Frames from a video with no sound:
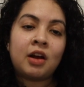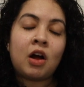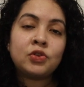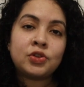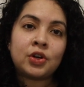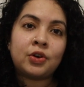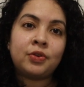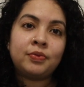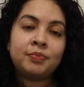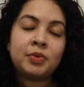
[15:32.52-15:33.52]

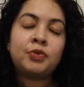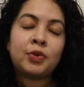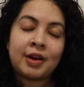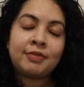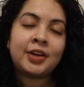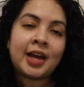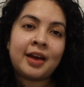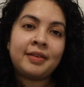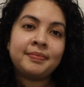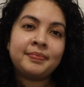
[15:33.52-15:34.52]
Also, before I
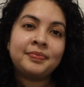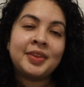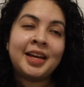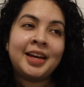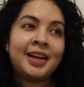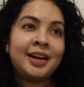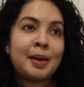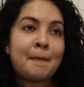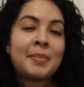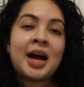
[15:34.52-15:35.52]
forget,
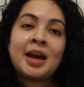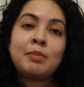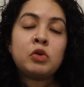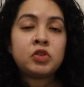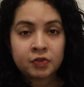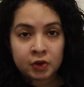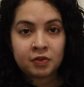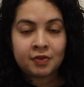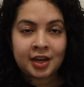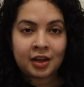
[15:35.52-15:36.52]
my most
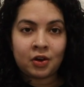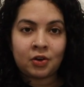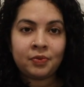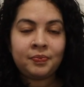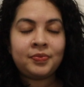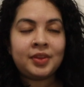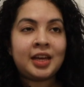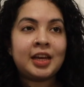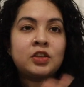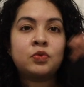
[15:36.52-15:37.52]
viewed video
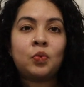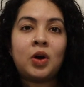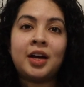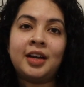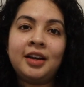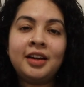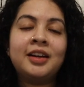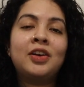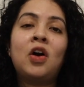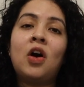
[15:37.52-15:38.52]
is one
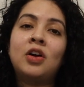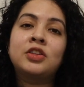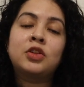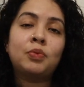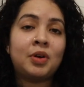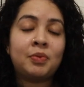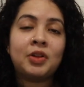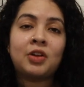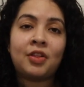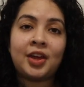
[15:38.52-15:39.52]
called The One
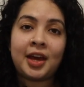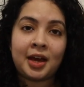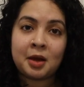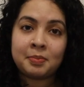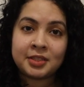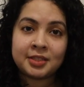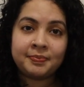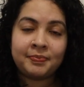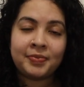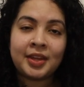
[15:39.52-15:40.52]
With All the Hiccups.
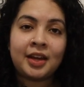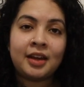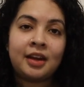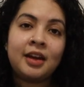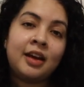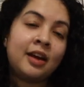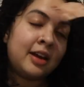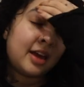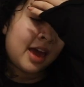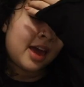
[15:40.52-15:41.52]

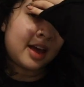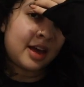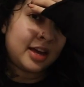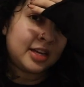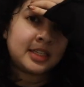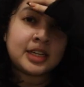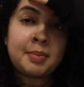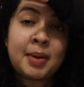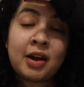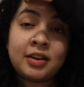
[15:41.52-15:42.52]
And
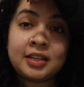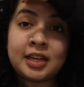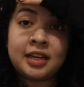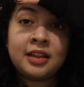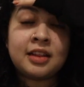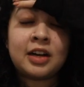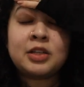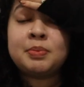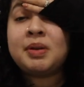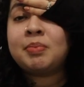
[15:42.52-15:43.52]
apparently
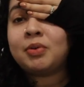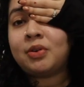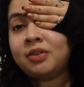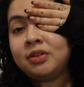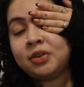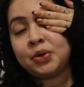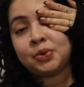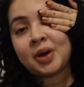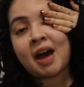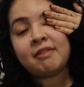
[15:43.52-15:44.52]
there's people
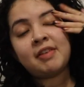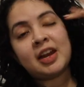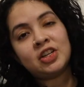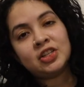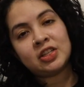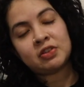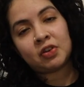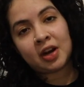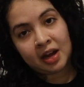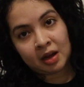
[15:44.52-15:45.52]
who have fetishes
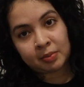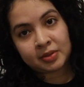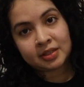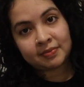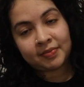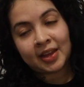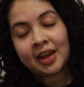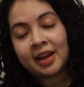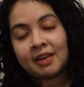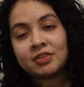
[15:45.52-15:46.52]
for hiccups.
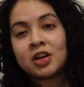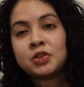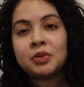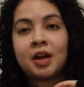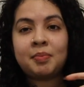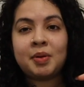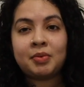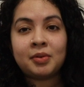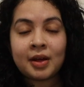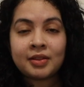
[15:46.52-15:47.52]
And I've talked to a lot of
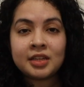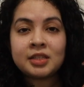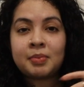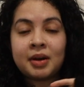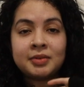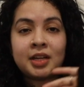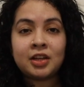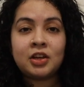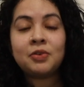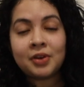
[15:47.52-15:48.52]
people about this, but I'm
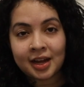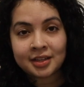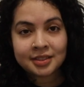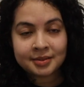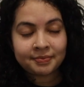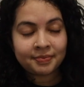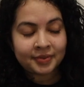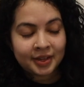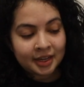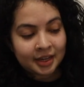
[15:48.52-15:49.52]
telling you guys,
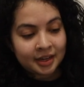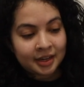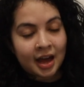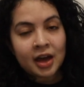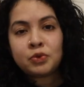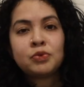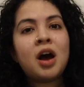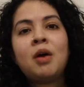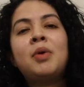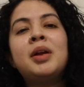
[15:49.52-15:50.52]
I do
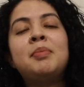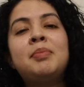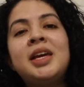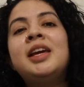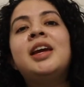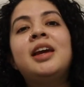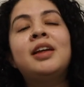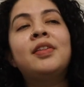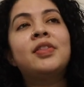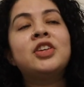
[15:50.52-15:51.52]
not want to
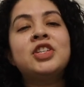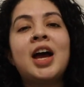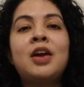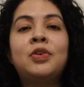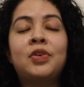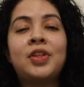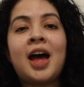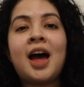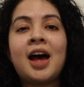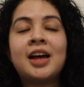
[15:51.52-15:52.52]
be the channel
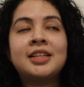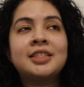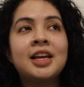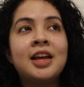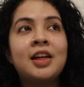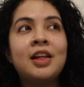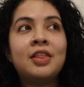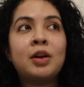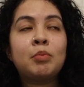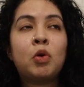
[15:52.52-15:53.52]
that has
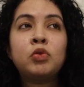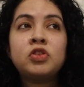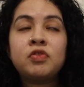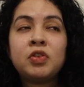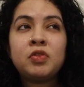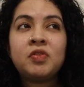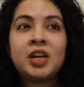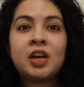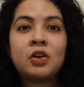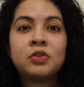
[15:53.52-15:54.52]
their most viewed
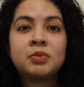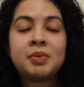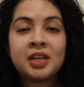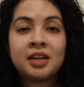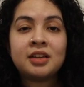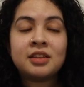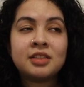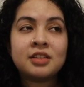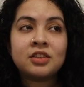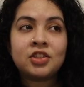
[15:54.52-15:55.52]
videos
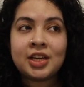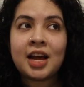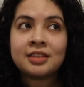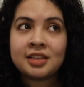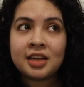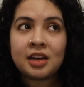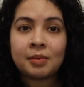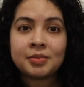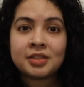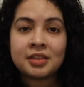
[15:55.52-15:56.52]
because she has
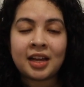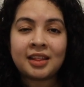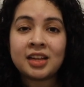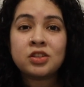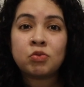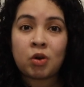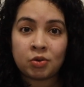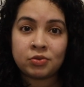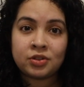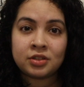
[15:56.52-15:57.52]
hiccups. Like, that's
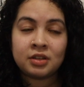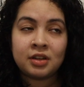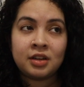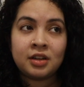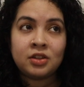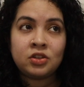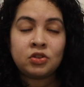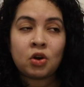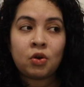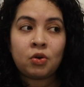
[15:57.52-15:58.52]
gross.
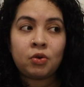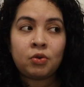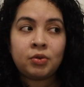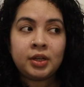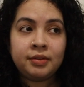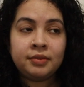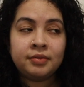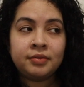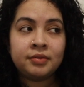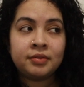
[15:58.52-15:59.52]
So
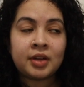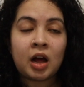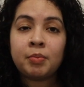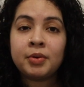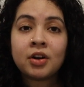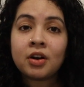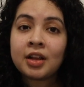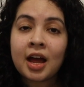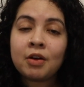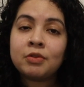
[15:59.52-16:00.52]
help your
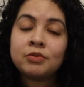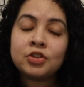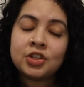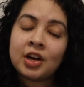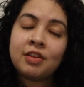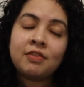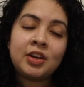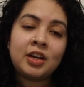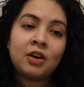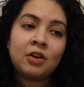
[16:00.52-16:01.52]
girl out, share the
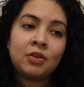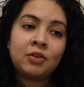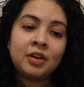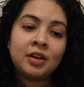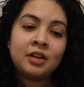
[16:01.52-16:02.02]
video,